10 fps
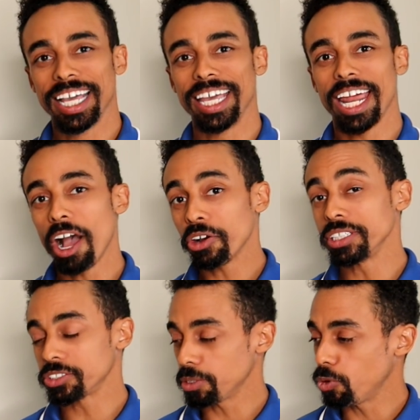And how
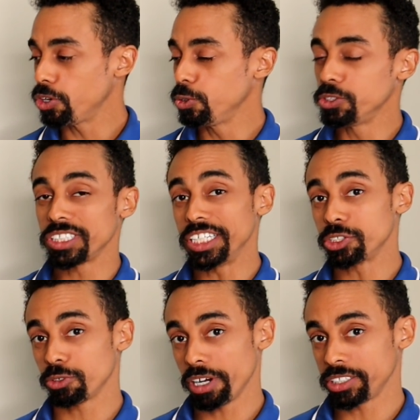can someone who is
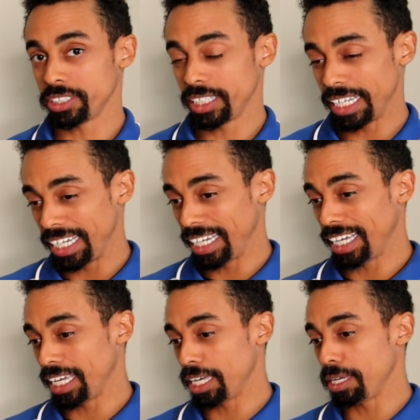interested
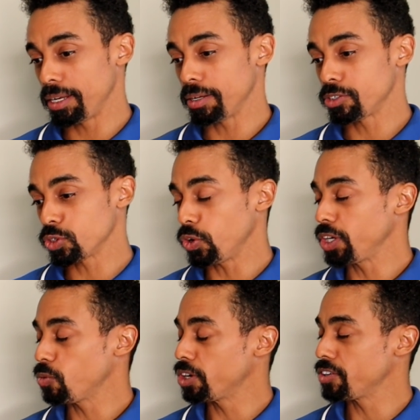in
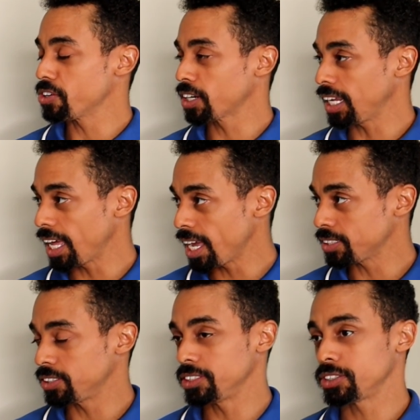joining one of your
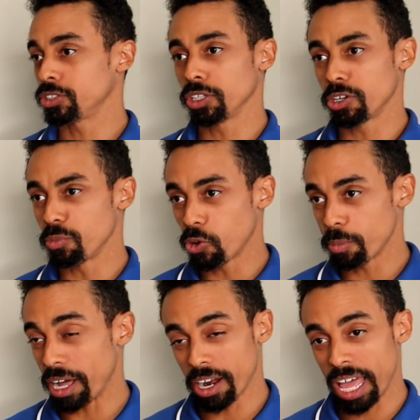classes to learn more
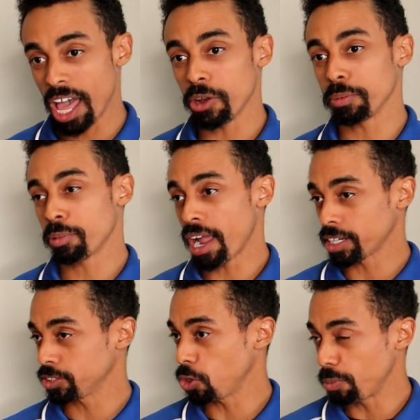about how to
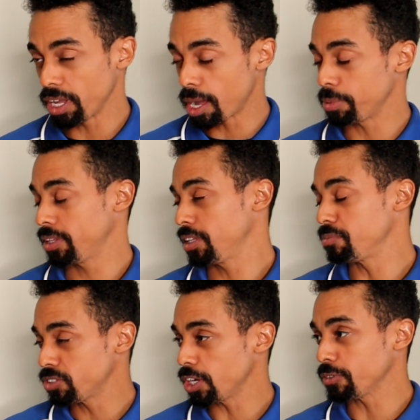practice homeopathy
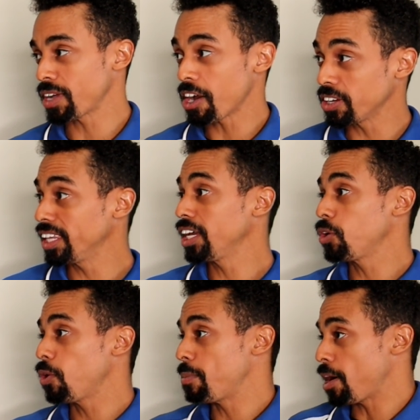themselves, how can they
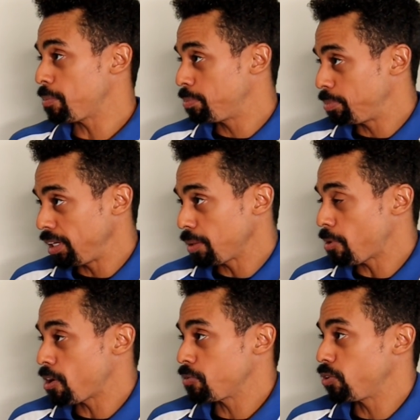go about being a
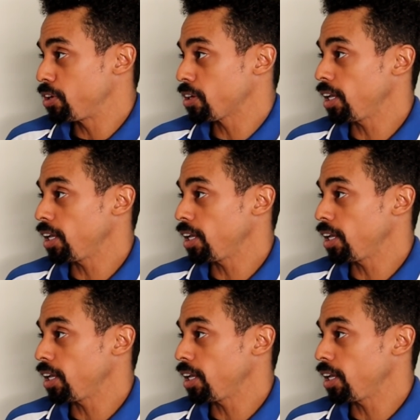part of one of your